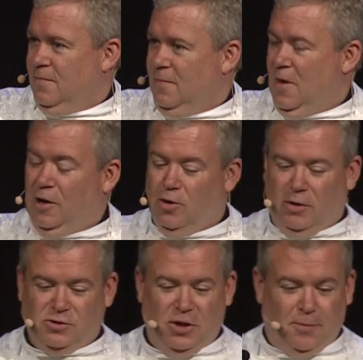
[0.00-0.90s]
And I knew I
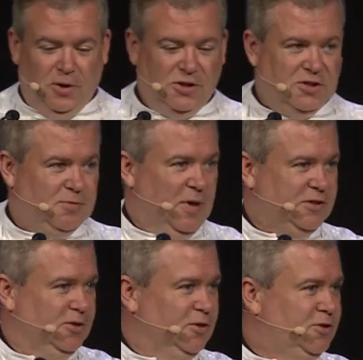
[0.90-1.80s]
was going to preach this
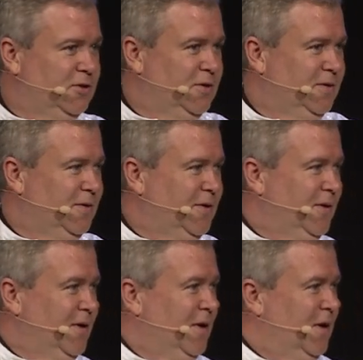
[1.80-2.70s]
message.
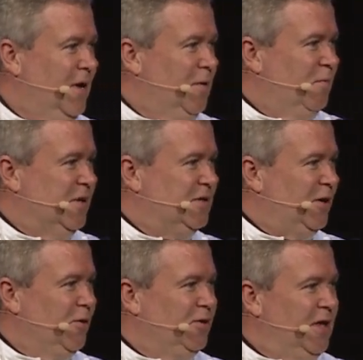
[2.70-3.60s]
But as I
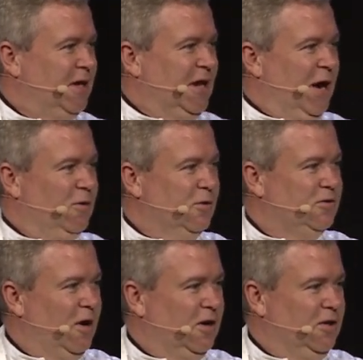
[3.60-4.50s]
heard Deacon Harold
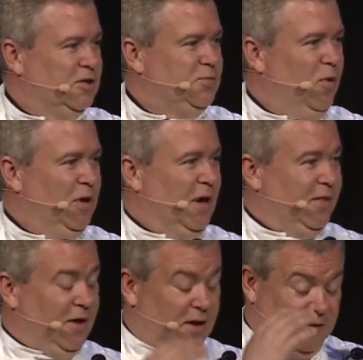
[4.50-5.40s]
talking this morning, I
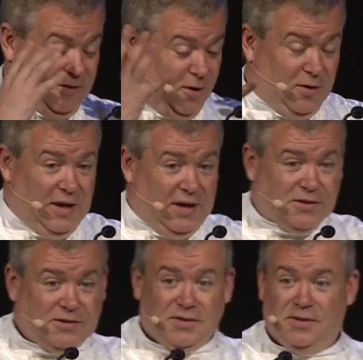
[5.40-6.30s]
thought, there it
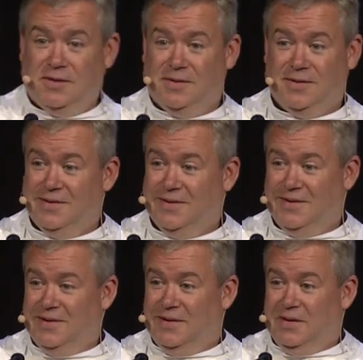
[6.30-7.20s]
is.
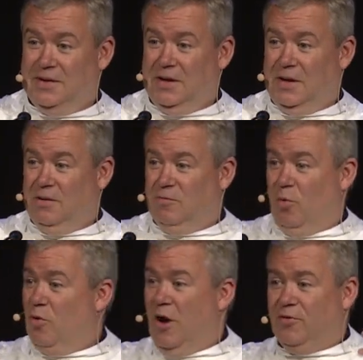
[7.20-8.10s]
When
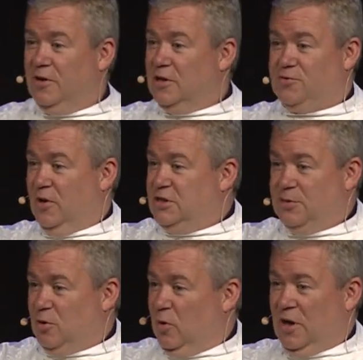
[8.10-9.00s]
we're offering this
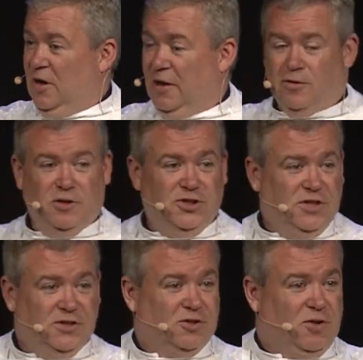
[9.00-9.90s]
friendship to one another in
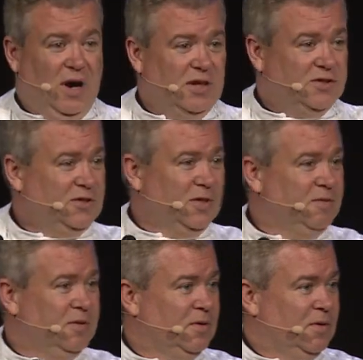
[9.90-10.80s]
Jesus Christ,
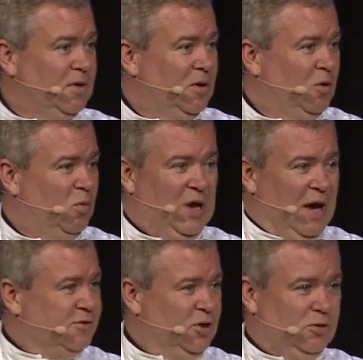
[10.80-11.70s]
we
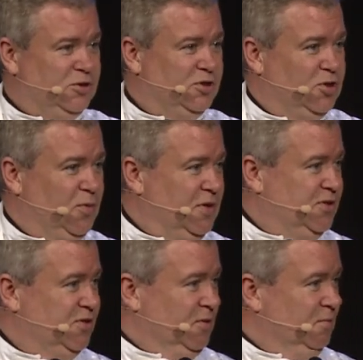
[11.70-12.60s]
have solutions to
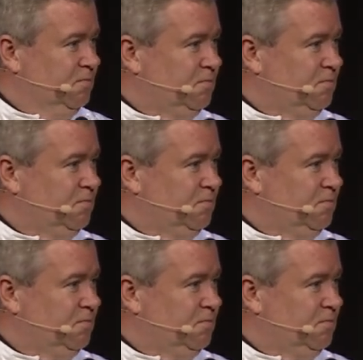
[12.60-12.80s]
racism.